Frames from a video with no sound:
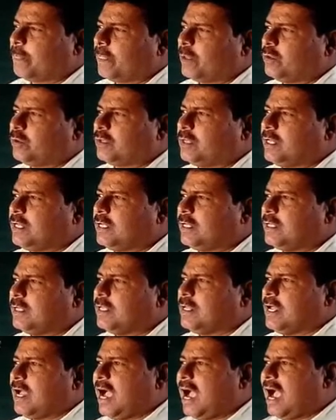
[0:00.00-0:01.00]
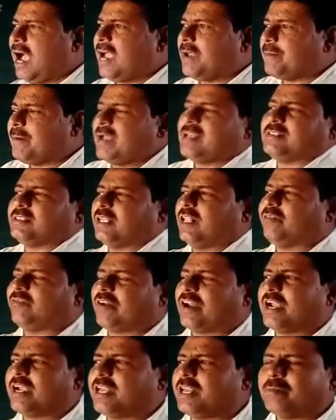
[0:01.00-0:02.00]
Okay. I myself
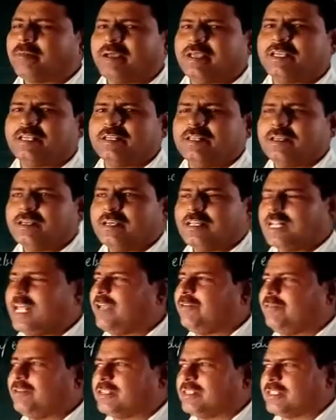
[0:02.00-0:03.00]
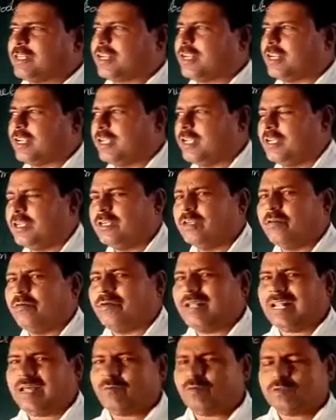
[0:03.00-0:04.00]
writing my life history,
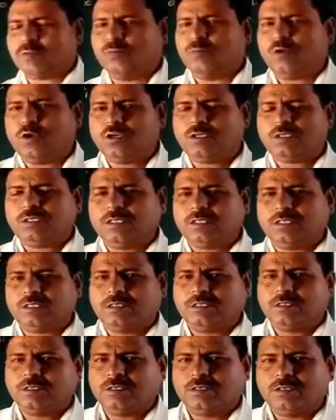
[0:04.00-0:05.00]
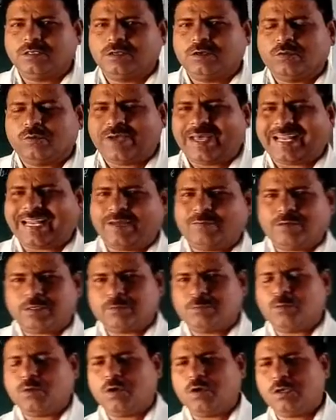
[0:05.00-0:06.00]
when I was born, where I was
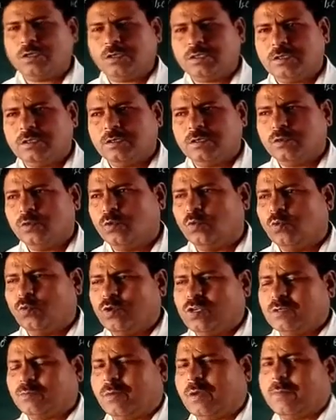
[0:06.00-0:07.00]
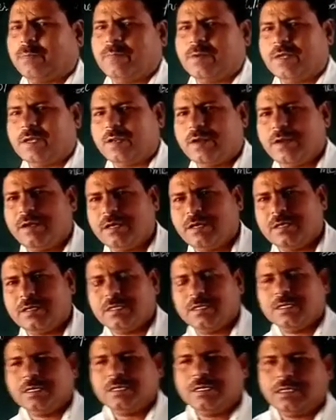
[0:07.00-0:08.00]
born, who is my parent,
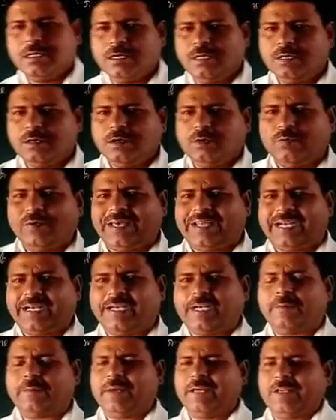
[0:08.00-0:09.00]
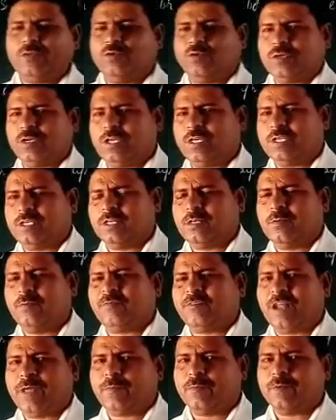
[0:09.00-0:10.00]
where I did my education,
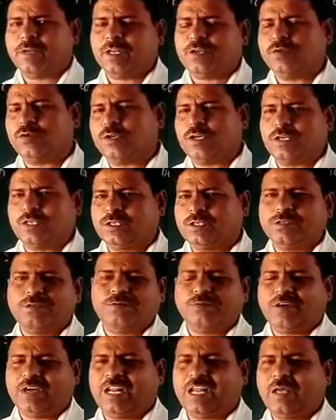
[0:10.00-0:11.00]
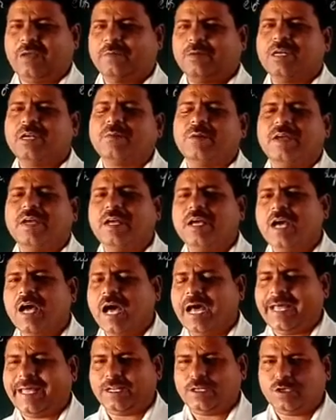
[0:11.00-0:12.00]
primary education, where I did my
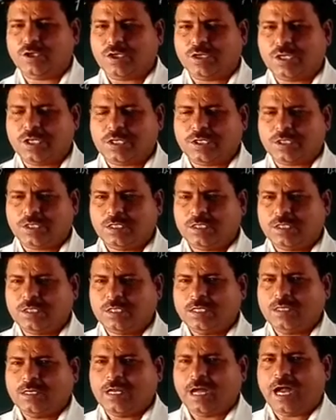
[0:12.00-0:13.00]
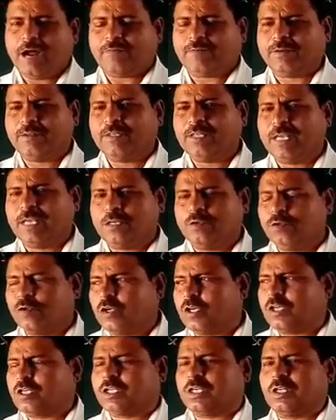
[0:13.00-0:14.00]
higher education, after the
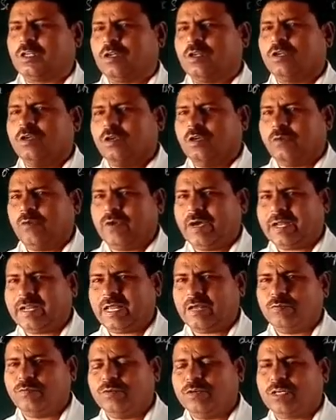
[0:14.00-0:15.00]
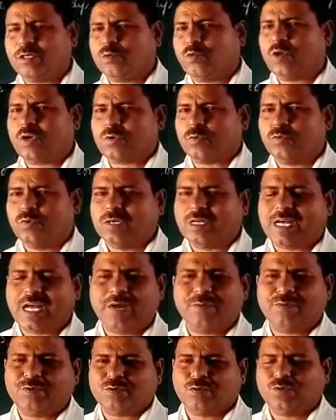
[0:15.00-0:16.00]
education, where I worked, what work
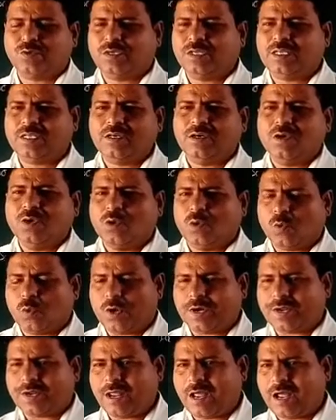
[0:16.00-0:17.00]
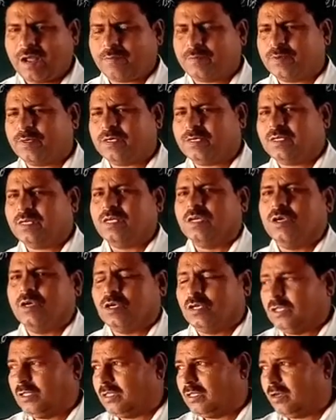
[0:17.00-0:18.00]
I was doing, what happened
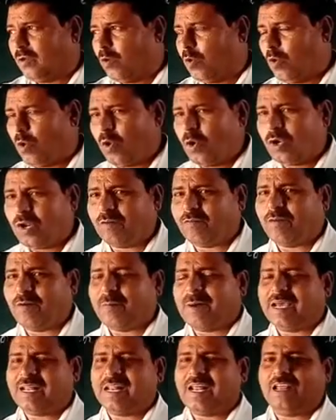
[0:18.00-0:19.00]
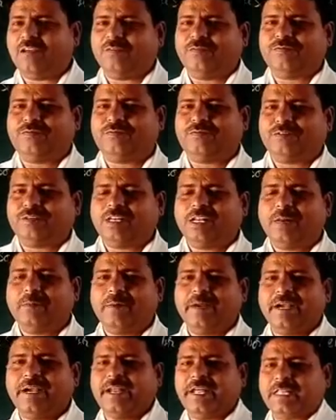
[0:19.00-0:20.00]
in the whole of my life till
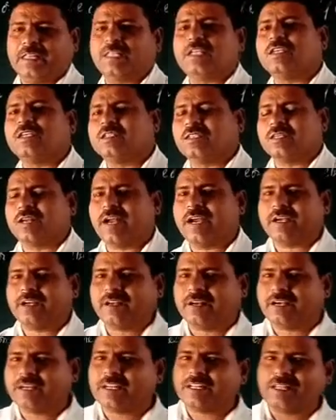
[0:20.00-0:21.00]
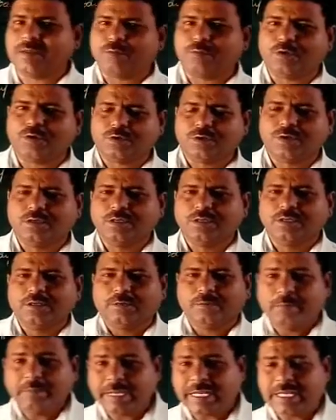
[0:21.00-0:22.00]
my death is written about
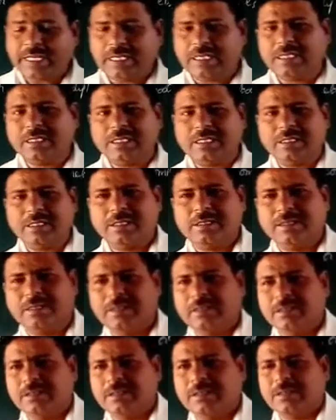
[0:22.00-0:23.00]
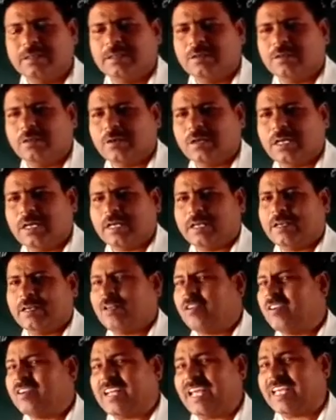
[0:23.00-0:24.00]
me. Okay, I
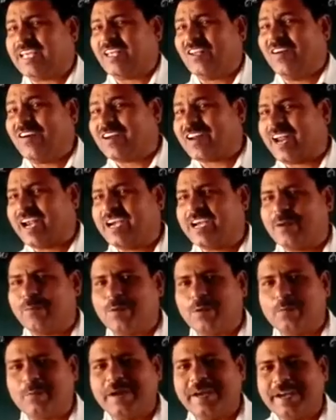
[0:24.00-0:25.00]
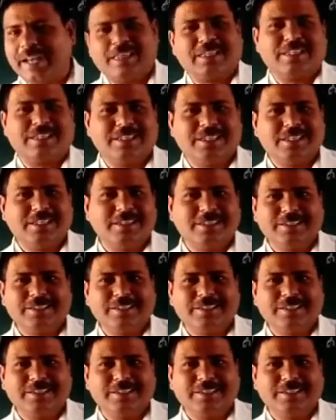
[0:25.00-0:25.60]
cannot write about my death. See?